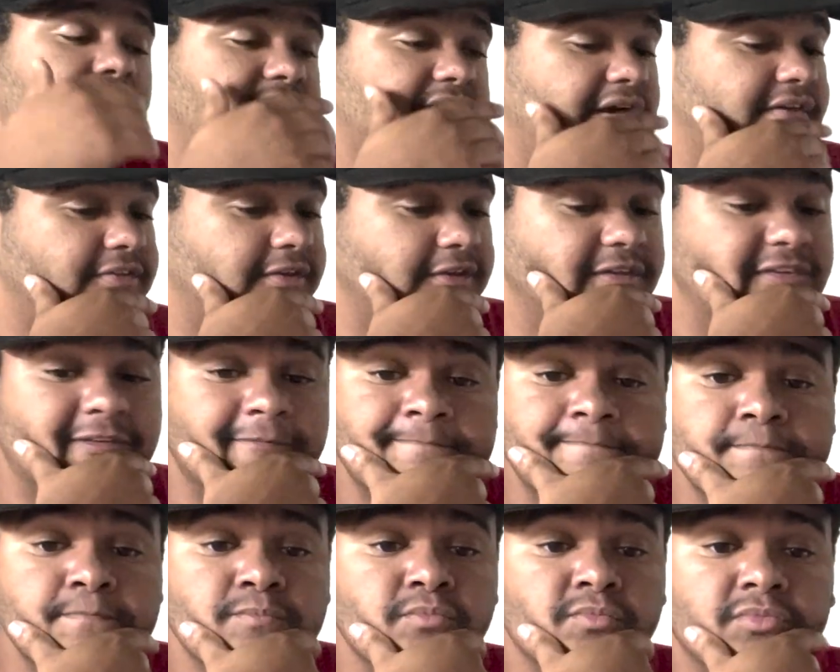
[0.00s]
size is,
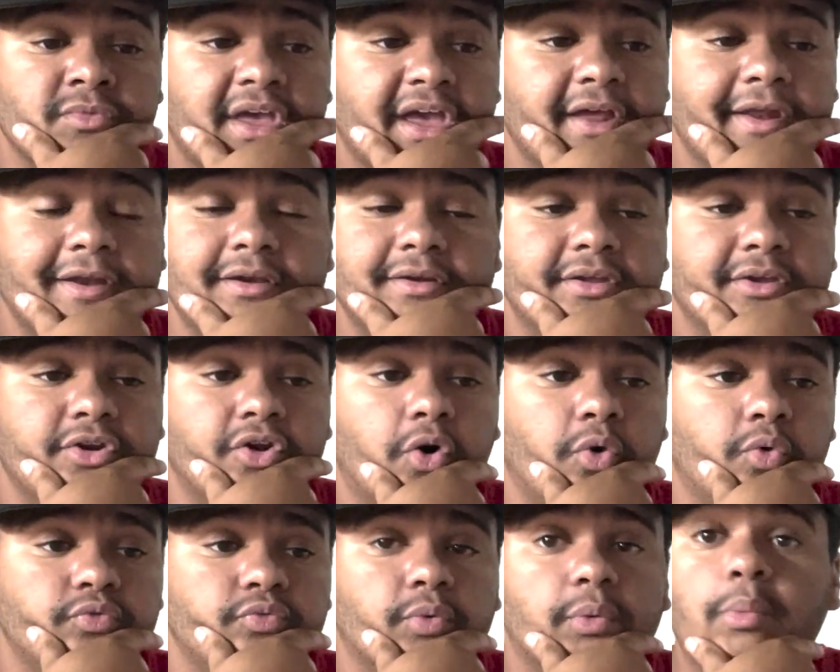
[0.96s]
and
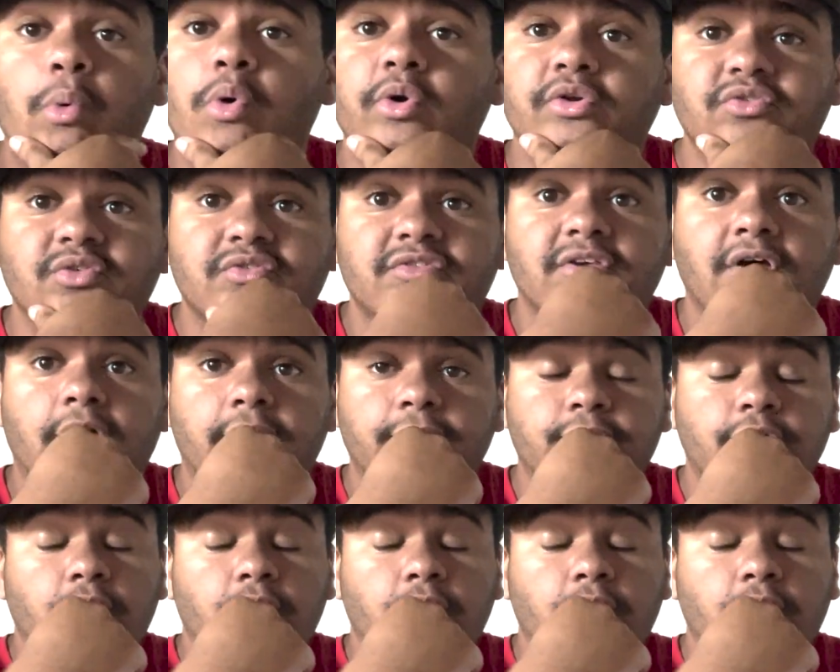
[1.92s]
reward yourself,